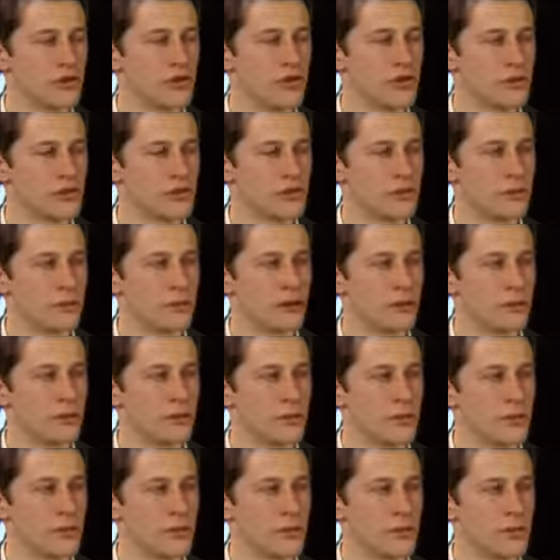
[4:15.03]
question about
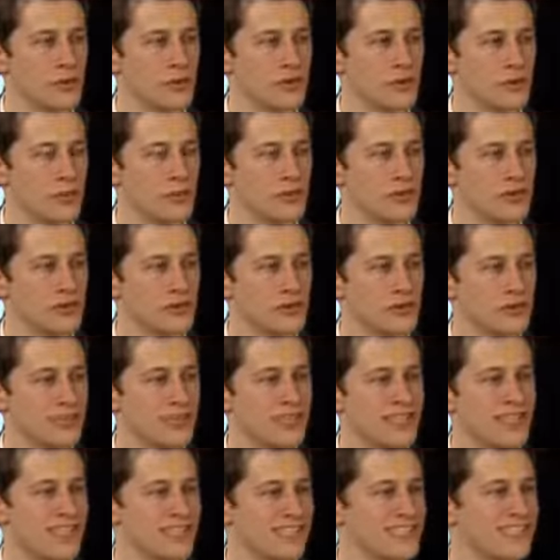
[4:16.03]
it. But we we just
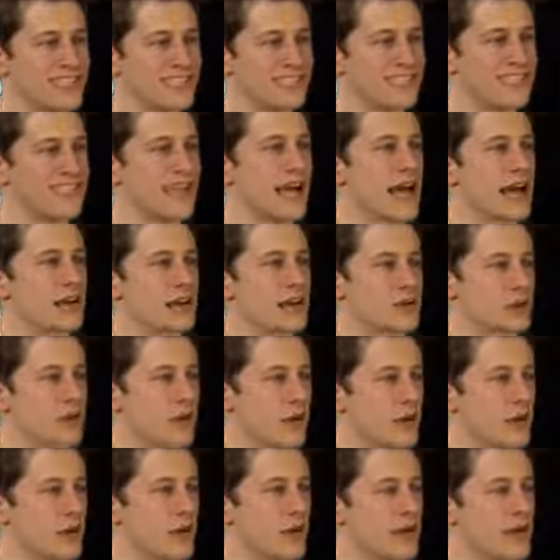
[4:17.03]
this this status
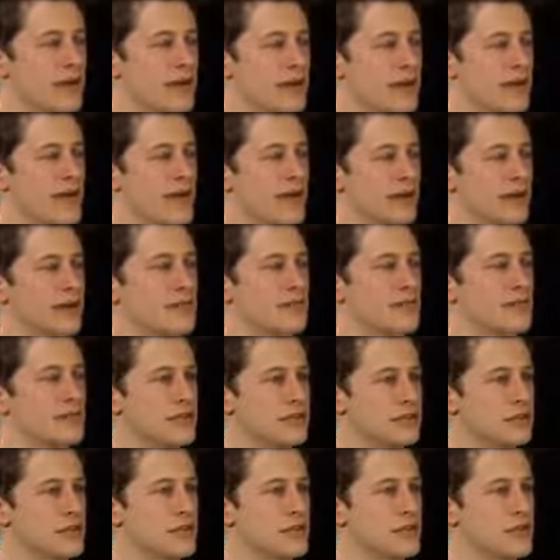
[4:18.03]
quo can't
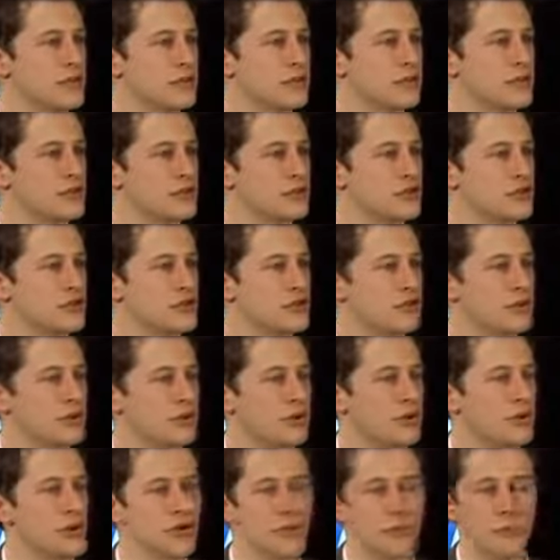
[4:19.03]
continue. Just
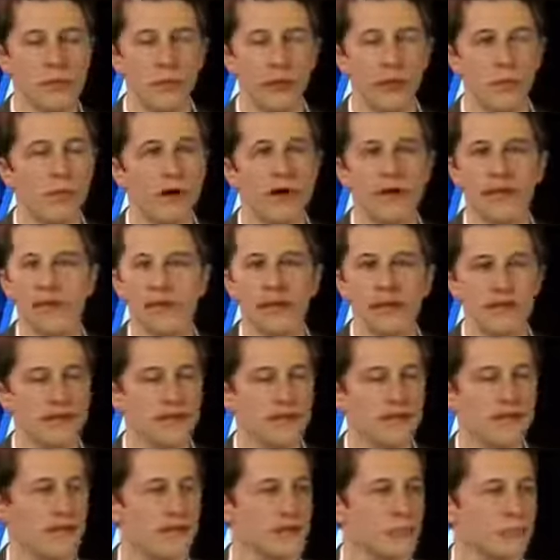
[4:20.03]
putting more money
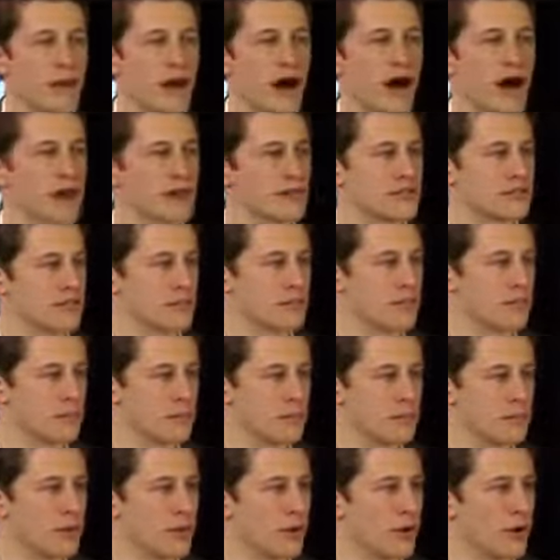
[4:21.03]
in the pockets of the
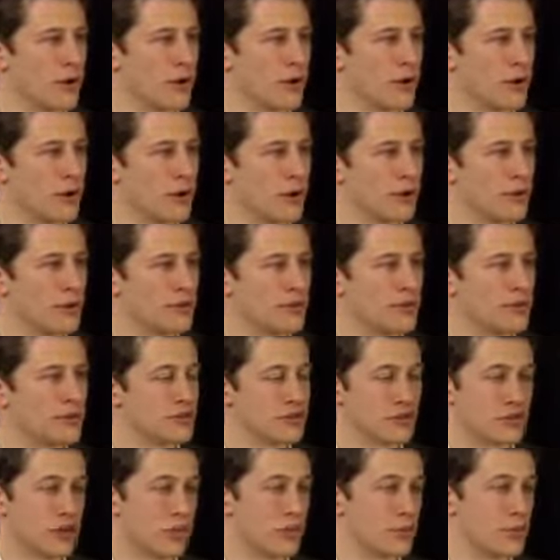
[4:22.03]
big oil companies
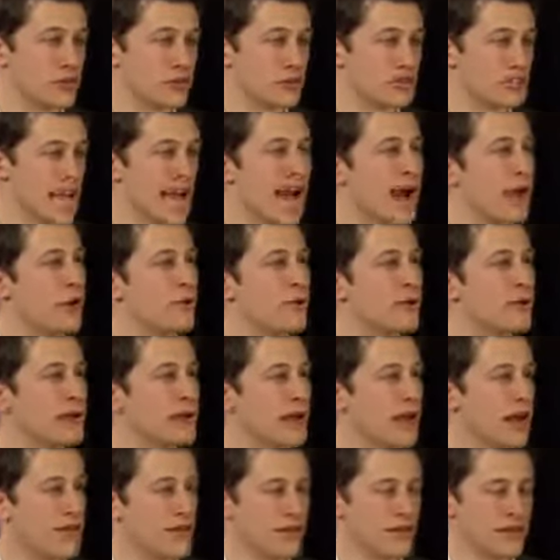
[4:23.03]
until we're just out
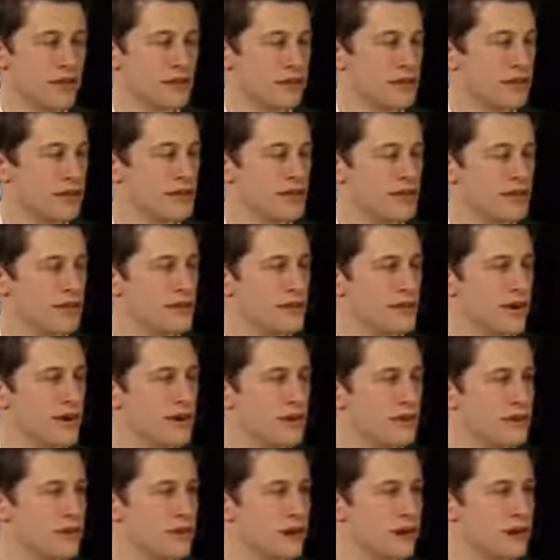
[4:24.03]
and the the
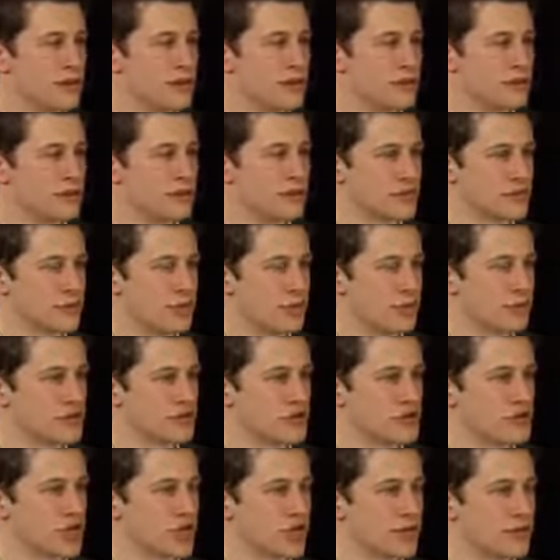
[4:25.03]
ev- environment is in
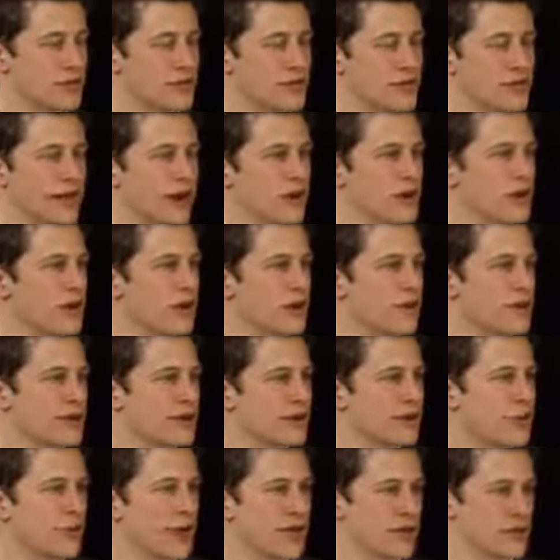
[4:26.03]
worse shape. How long are we
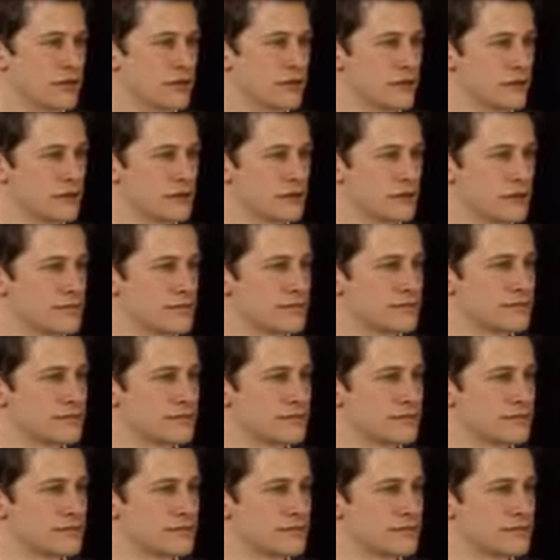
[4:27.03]
going to wait, Lewis?